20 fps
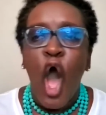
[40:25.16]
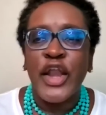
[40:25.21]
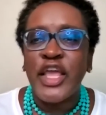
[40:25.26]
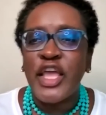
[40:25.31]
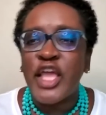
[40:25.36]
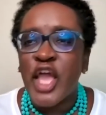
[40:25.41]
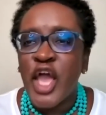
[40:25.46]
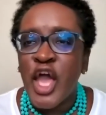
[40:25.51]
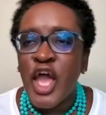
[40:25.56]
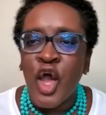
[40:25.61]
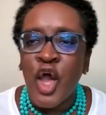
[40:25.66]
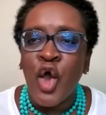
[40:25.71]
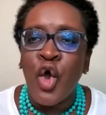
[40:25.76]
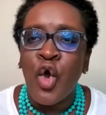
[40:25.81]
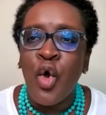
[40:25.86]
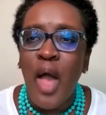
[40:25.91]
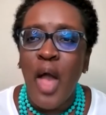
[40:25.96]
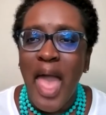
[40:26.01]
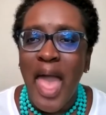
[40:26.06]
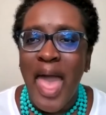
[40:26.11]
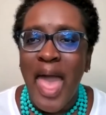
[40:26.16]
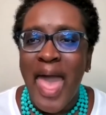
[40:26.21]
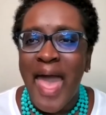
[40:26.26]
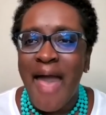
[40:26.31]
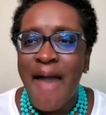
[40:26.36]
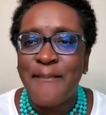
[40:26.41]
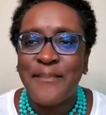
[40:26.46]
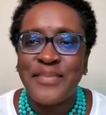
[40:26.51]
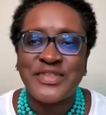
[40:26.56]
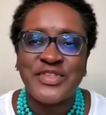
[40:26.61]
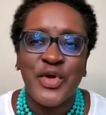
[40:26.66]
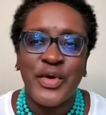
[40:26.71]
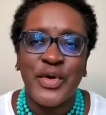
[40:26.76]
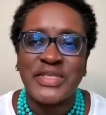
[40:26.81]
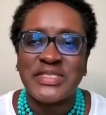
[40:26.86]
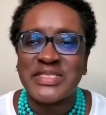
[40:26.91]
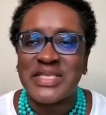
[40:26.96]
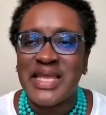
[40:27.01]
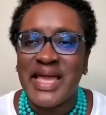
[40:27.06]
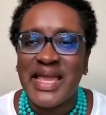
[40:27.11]
audio app so
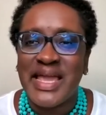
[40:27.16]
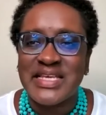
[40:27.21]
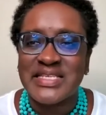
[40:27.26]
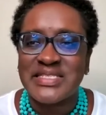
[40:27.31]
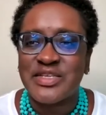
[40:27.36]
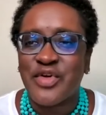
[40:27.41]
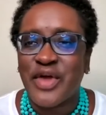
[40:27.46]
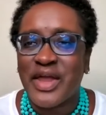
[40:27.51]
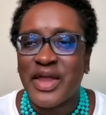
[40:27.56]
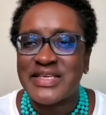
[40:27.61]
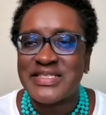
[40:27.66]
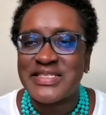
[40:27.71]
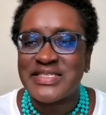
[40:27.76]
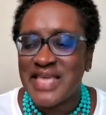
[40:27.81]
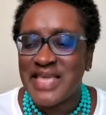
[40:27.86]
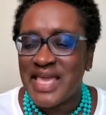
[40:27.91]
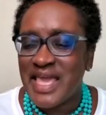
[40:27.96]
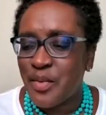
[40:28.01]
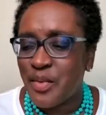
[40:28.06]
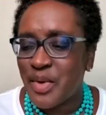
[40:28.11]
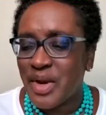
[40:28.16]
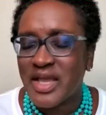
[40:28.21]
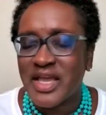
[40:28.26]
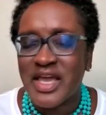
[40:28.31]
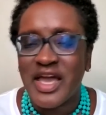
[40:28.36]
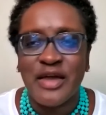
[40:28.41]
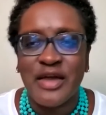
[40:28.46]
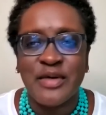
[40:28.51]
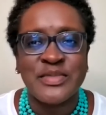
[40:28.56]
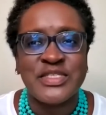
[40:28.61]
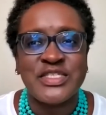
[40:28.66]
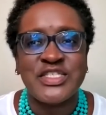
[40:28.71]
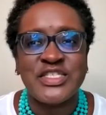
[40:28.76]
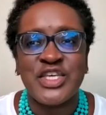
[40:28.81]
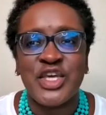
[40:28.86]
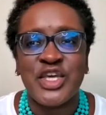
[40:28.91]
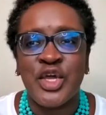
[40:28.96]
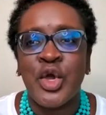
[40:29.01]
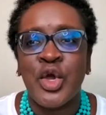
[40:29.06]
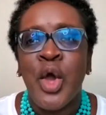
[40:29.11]
it's the latest greatest thing when it
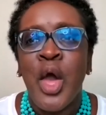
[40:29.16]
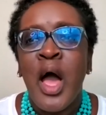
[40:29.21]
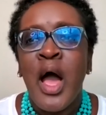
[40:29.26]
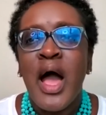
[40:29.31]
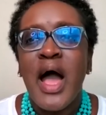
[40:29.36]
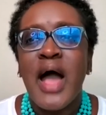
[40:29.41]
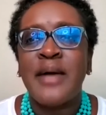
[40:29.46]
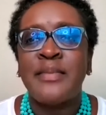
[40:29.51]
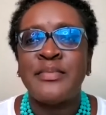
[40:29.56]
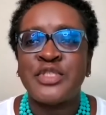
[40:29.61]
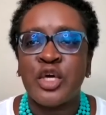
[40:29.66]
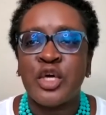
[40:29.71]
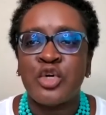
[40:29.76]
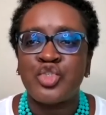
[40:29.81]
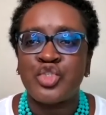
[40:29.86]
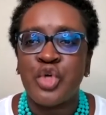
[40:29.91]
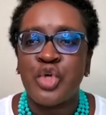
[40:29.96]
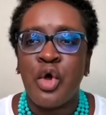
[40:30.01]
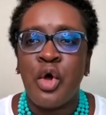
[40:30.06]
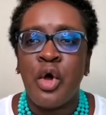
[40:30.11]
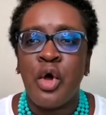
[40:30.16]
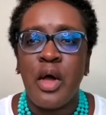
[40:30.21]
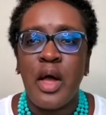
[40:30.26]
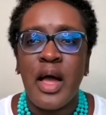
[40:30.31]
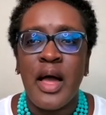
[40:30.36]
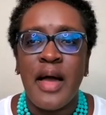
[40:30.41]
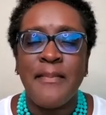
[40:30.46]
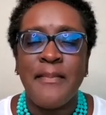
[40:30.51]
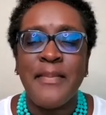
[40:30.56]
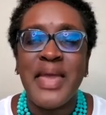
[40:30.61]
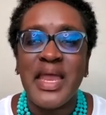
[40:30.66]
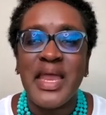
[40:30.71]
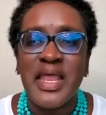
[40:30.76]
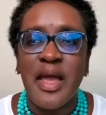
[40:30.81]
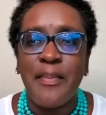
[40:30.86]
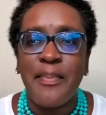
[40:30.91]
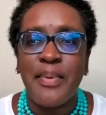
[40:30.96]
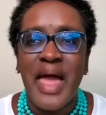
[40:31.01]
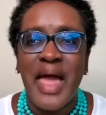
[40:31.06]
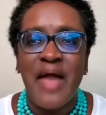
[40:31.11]
comes to um, social uh,
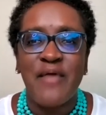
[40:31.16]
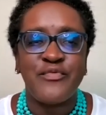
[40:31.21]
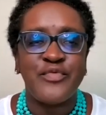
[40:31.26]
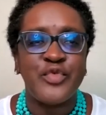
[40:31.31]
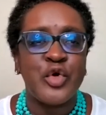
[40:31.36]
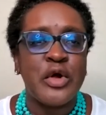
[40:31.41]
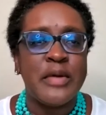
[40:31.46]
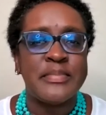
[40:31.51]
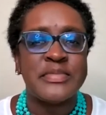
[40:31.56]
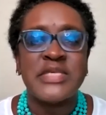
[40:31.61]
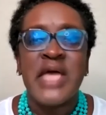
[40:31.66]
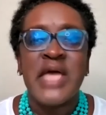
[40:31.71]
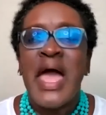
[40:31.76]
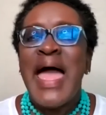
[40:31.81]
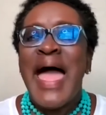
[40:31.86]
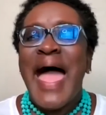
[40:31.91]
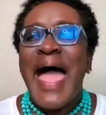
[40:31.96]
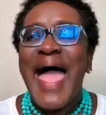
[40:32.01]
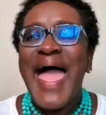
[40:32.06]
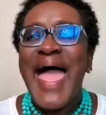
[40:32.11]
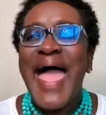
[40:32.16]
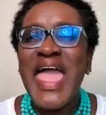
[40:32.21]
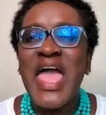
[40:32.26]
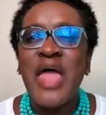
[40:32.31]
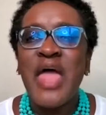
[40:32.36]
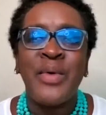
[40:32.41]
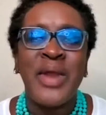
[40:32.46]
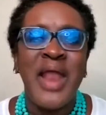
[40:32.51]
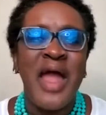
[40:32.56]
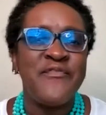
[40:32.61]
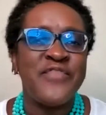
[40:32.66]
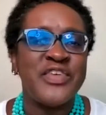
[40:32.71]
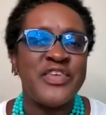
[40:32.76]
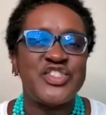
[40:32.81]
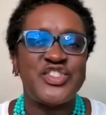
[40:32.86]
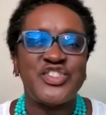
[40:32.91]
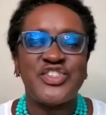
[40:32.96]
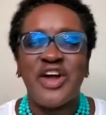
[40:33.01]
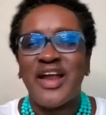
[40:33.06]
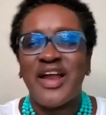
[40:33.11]
media platforms and when i
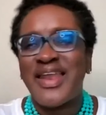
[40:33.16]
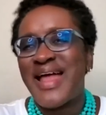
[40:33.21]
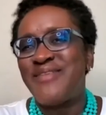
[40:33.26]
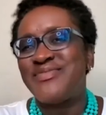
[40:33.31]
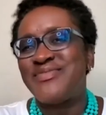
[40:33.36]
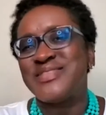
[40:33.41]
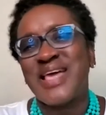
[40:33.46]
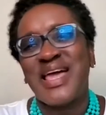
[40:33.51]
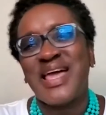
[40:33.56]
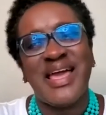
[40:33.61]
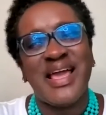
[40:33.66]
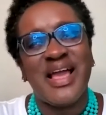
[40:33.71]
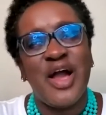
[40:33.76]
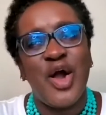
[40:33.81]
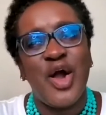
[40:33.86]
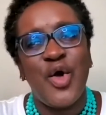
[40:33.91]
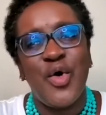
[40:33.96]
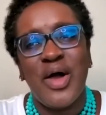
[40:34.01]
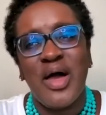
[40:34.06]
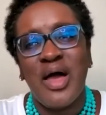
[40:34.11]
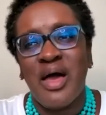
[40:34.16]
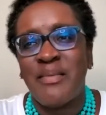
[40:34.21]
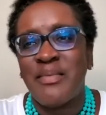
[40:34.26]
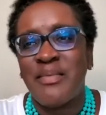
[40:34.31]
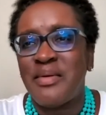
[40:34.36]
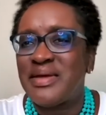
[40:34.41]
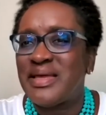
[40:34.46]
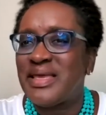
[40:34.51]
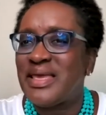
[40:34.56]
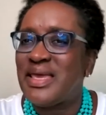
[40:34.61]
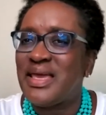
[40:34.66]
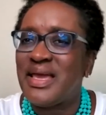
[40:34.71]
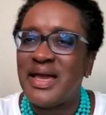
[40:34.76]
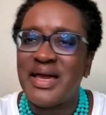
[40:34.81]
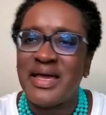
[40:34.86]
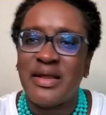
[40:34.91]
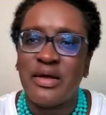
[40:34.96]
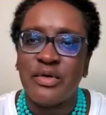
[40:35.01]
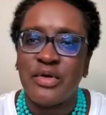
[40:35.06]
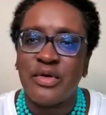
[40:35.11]
first started i was kind of like ho hum i'm like
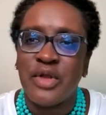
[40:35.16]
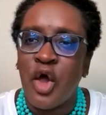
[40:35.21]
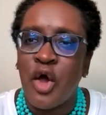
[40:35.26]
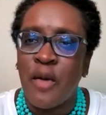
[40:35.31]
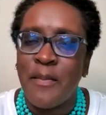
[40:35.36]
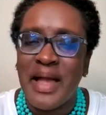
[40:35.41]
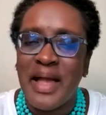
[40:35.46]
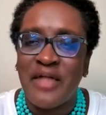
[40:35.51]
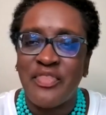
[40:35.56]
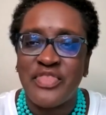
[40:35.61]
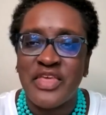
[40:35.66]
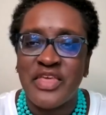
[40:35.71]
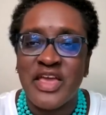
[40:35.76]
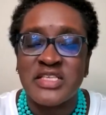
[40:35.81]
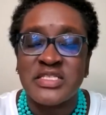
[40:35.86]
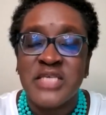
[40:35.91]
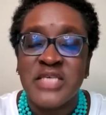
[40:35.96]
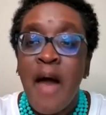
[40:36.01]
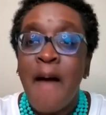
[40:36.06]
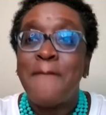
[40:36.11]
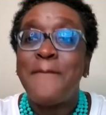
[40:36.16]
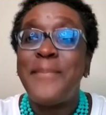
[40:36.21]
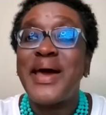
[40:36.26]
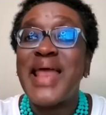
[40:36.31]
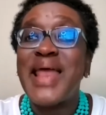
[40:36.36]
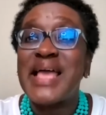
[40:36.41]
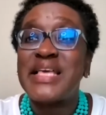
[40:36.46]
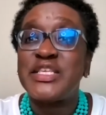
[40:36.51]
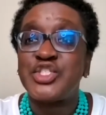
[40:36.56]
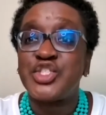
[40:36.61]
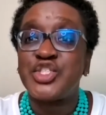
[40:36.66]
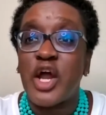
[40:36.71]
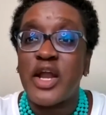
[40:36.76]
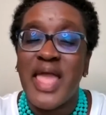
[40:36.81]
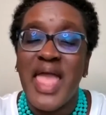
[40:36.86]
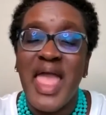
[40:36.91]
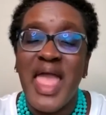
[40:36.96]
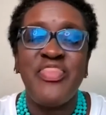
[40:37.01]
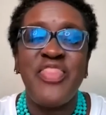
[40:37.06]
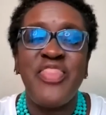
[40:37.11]
yeah i don't know about this but I
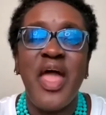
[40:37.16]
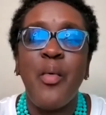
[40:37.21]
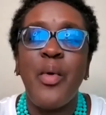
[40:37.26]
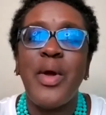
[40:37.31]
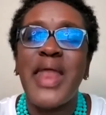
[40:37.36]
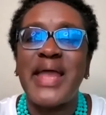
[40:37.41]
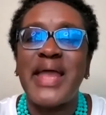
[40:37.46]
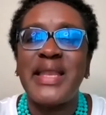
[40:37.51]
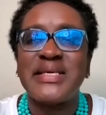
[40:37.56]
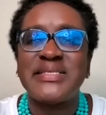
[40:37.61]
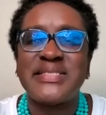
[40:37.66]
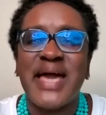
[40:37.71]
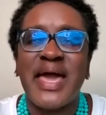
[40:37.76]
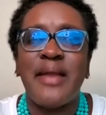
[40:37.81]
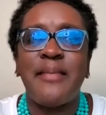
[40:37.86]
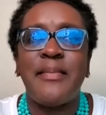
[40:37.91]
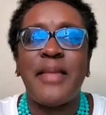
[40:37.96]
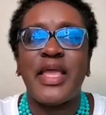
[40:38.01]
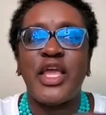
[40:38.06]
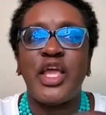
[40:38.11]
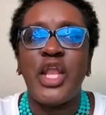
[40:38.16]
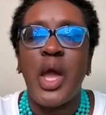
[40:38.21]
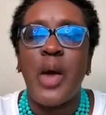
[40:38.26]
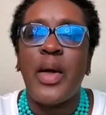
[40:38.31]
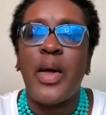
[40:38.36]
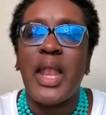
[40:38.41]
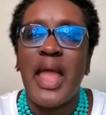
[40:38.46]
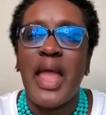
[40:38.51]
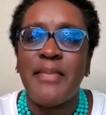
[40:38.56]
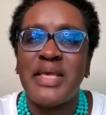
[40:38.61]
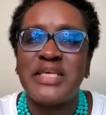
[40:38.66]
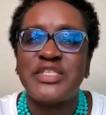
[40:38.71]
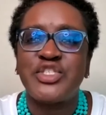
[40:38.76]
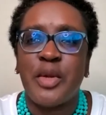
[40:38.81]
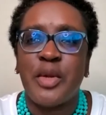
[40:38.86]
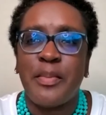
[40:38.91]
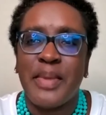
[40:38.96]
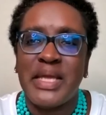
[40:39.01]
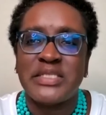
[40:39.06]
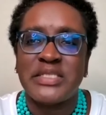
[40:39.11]
started. And then when I decided, I'm like, you know what, let me
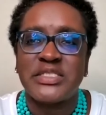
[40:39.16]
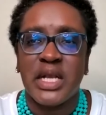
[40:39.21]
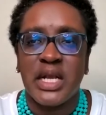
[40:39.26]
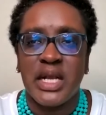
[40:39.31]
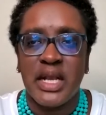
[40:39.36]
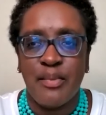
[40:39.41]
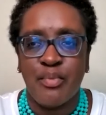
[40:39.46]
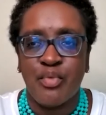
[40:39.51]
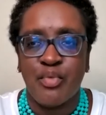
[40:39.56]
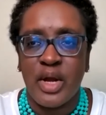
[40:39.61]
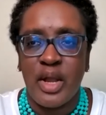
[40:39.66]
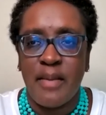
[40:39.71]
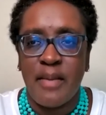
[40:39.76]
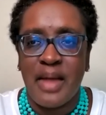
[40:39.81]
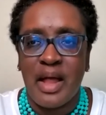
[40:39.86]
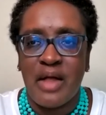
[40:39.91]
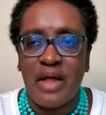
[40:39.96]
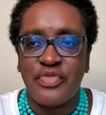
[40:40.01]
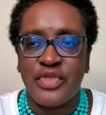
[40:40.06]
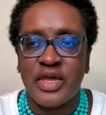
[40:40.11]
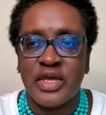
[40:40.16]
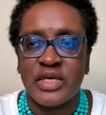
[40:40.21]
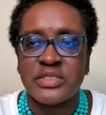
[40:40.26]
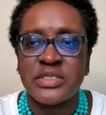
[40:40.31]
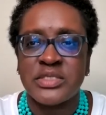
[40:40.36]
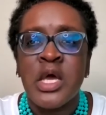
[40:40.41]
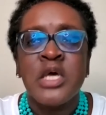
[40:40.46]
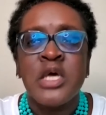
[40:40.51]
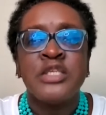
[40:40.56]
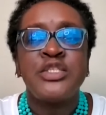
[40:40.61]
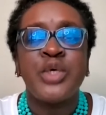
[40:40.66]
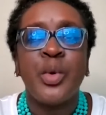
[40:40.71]
start being deliberate about this.